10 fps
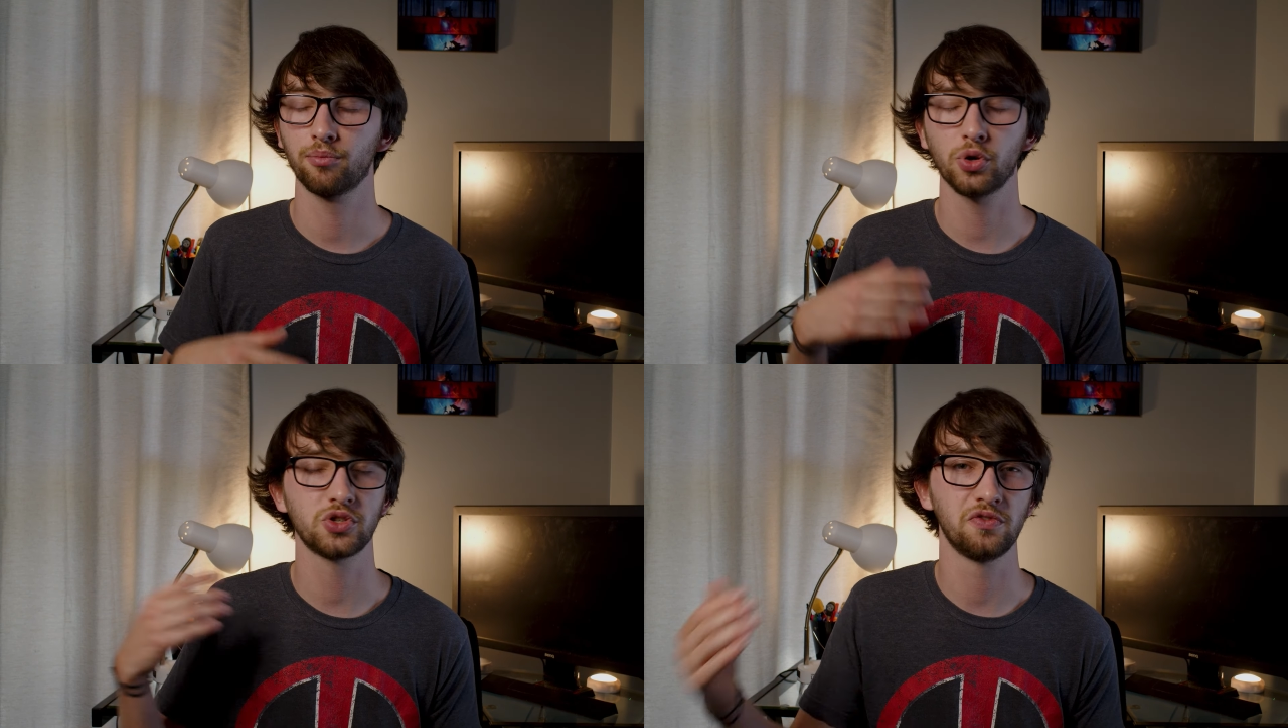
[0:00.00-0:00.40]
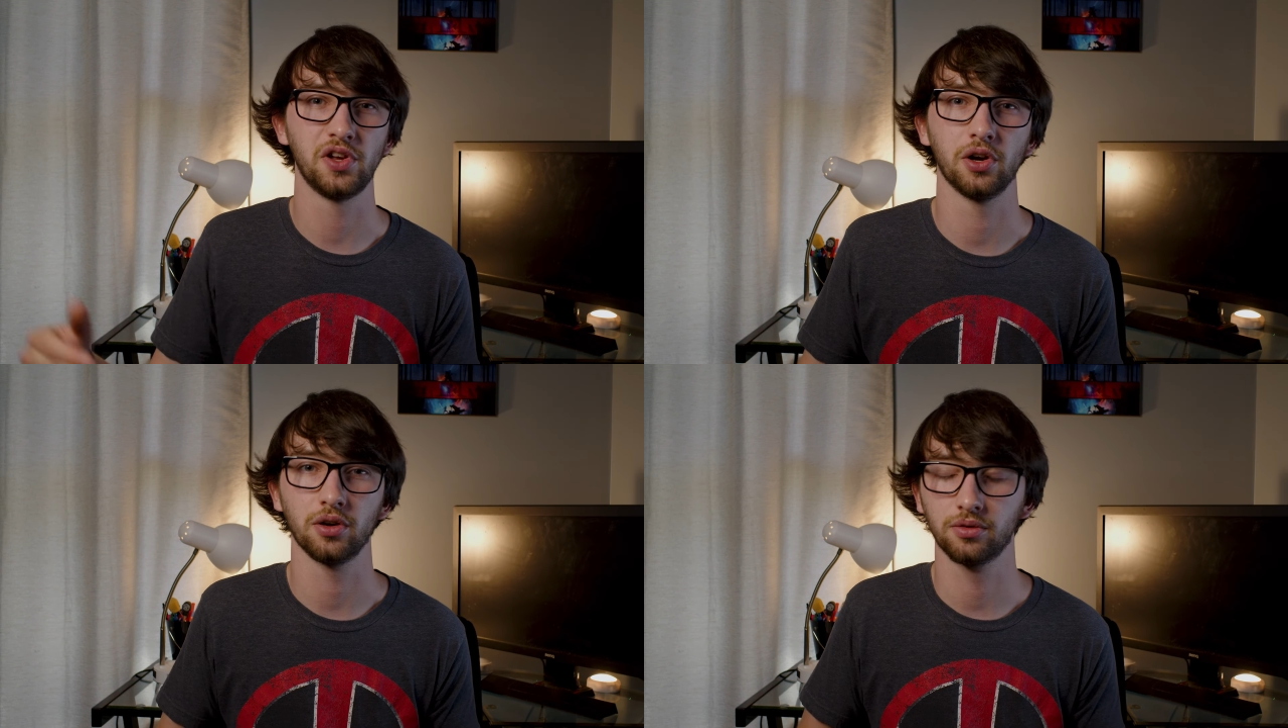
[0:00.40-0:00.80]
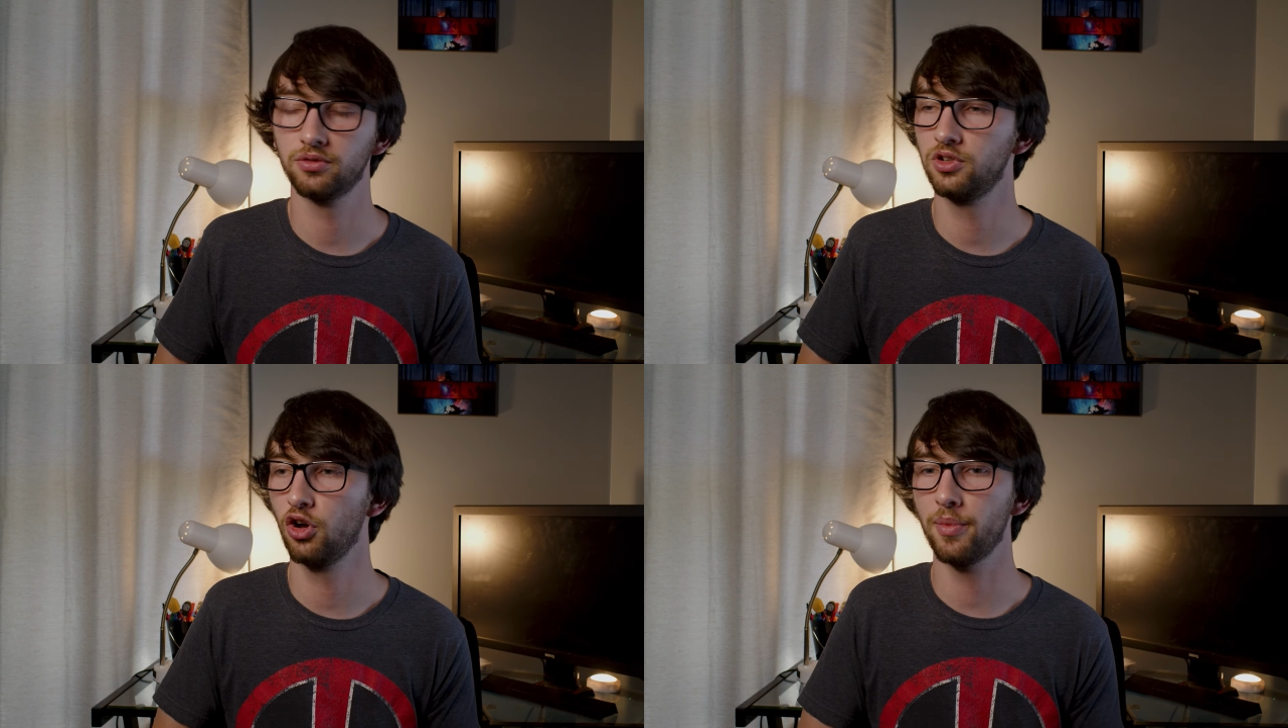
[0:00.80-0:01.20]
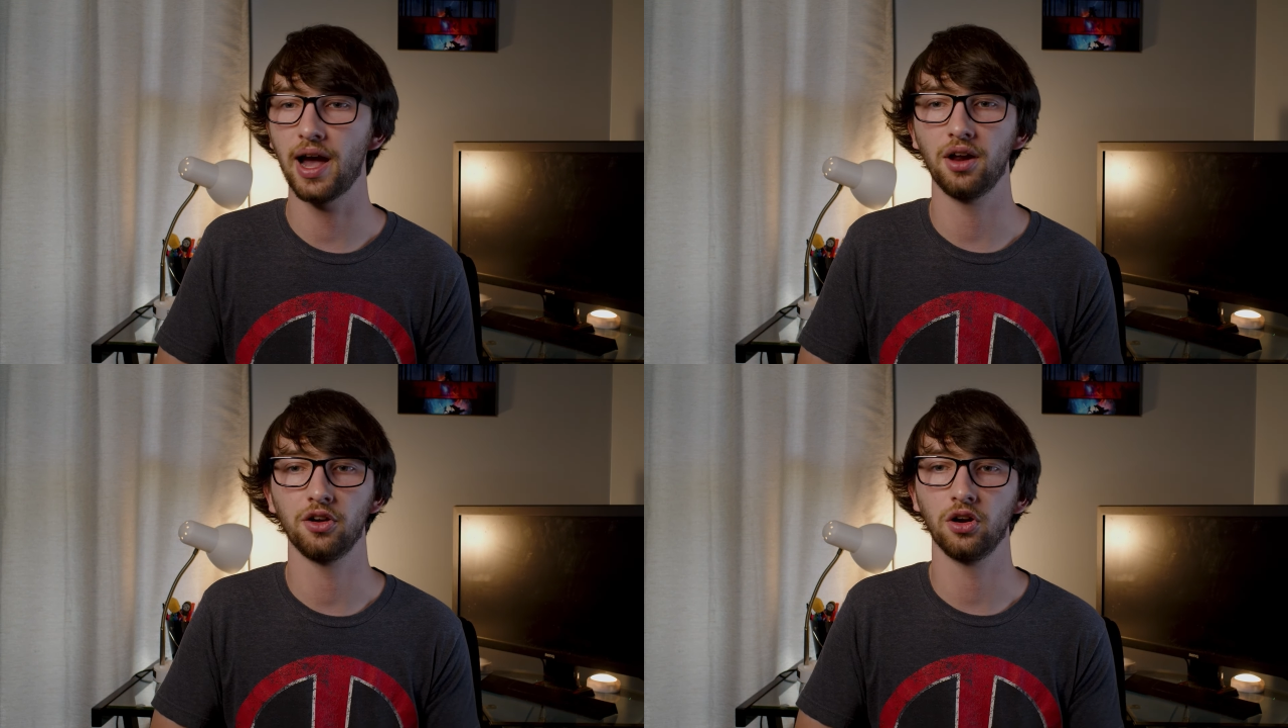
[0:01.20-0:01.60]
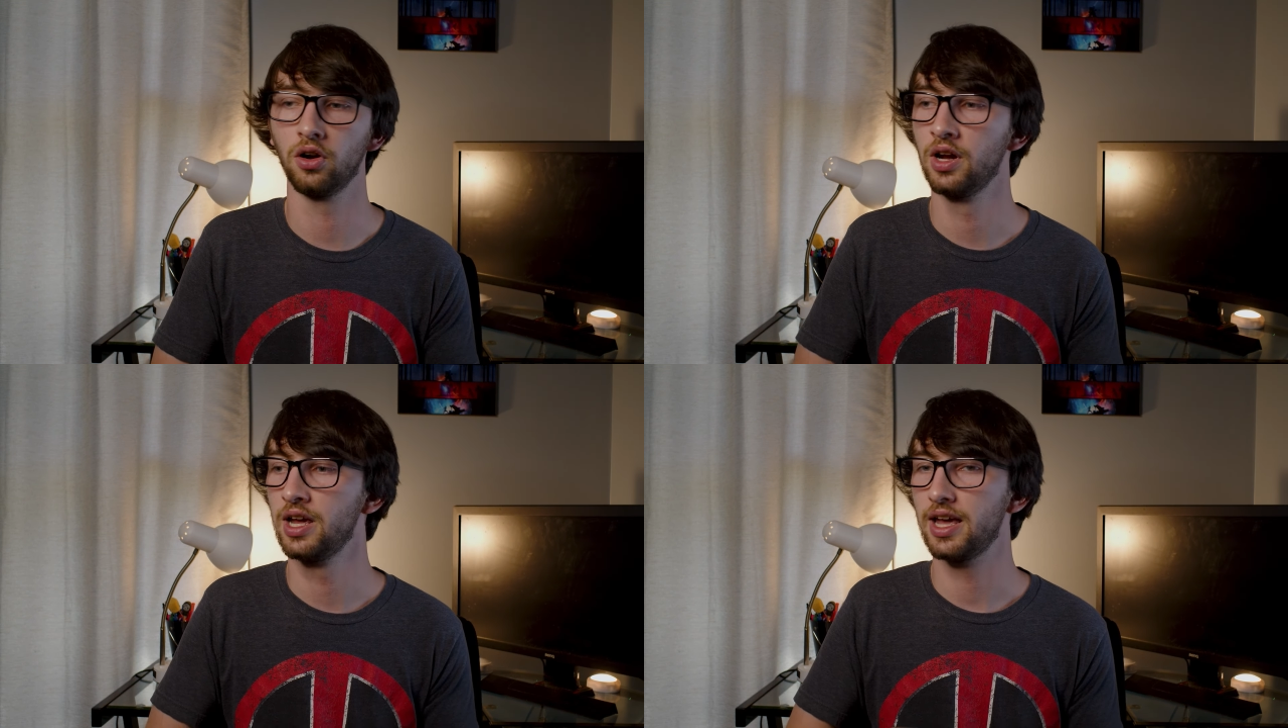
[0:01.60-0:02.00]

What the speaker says: persevere no matter